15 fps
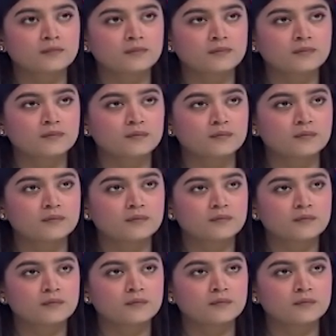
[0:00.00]

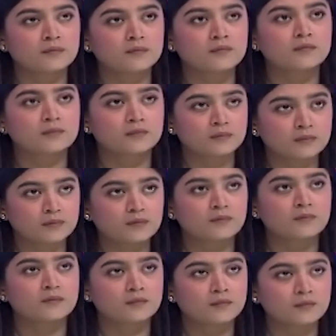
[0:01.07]

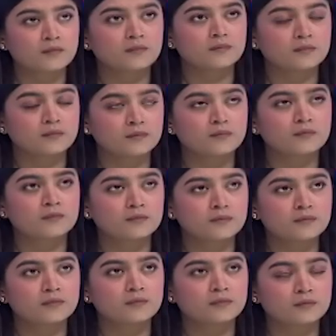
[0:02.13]

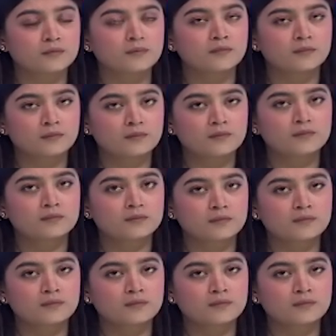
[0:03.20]
No words are spoken by the person on screen.